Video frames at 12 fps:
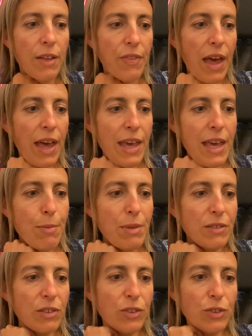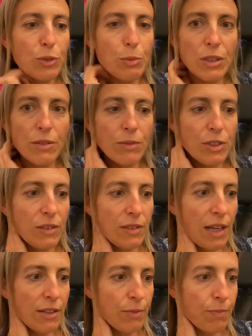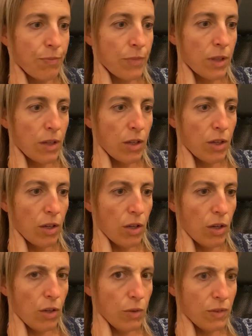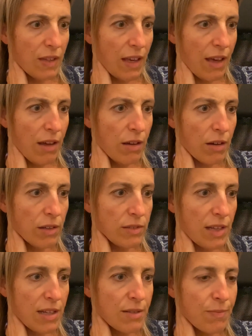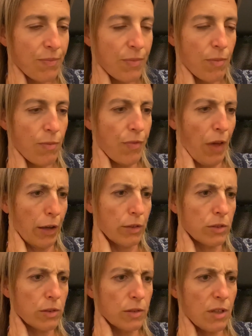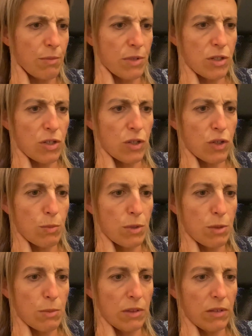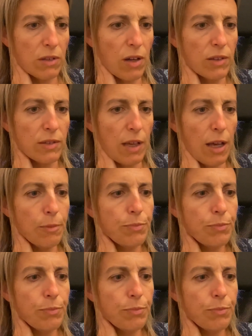"They're here, Mr. Tushman," she said. "Who's here?" I said. "Thanks," said Mr. Tushman to Mrs. Garcia.